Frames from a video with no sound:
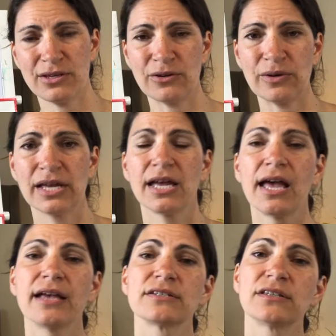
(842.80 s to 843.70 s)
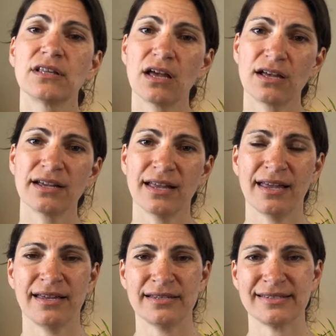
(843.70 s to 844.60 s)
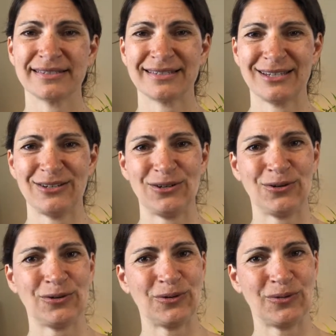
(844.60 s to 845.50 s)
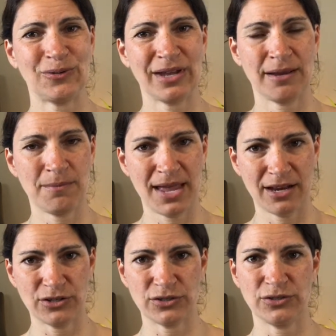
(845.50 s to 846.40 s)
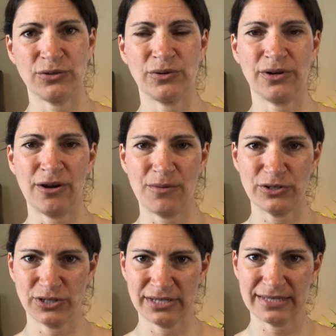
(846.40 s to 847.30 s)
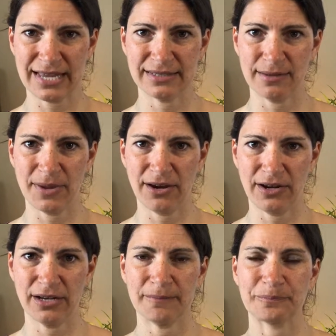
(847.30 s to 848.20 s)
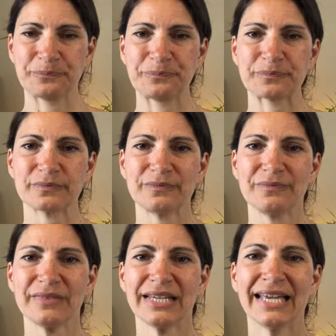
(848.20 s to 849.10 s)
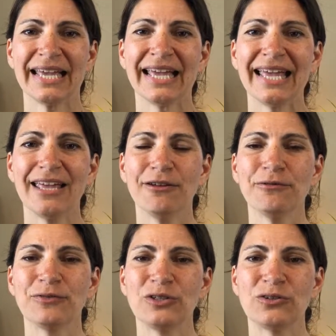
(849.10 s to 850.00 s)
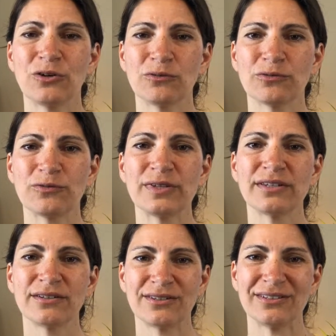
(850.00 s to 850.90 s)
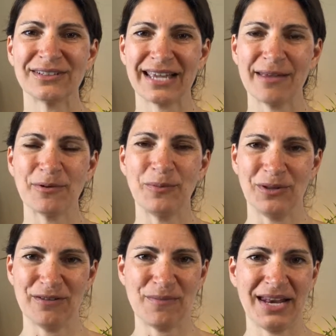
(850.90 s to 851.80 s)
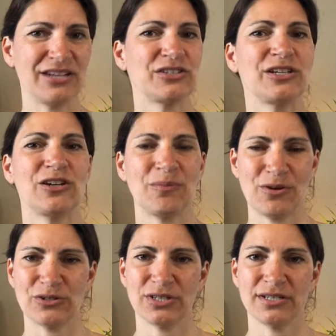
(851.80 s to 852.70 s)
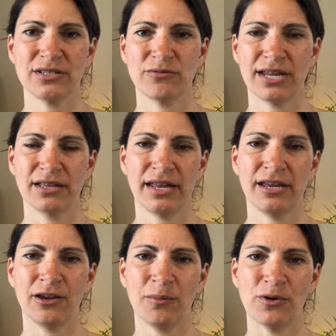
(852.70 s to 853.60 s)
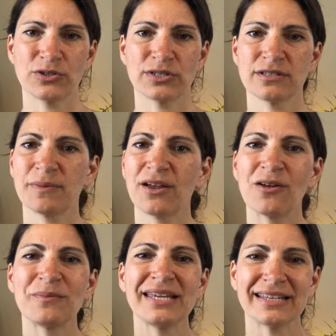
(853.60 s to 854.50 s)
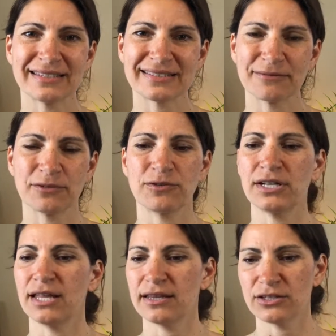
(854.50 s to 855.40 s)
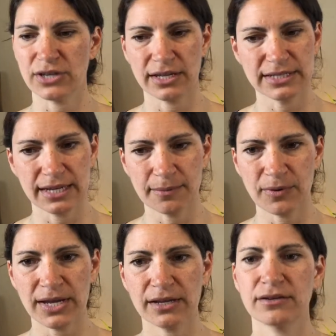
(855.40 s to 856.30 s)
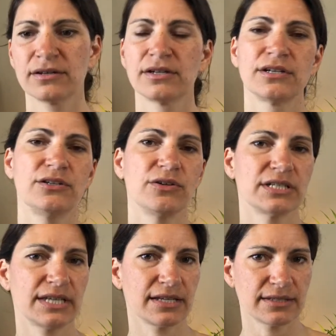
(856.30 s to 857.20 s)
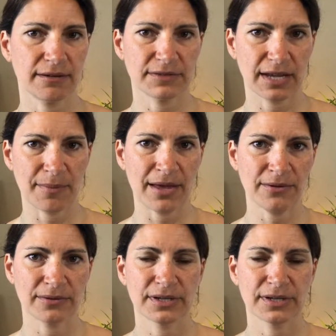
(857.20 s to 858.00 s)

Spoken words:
you as long as you can manage your emotions as the parent. If you don't feel capable of managing your emotions and regulating your emotions, by all means, feel free to let the child take a break. You can take a self-time out.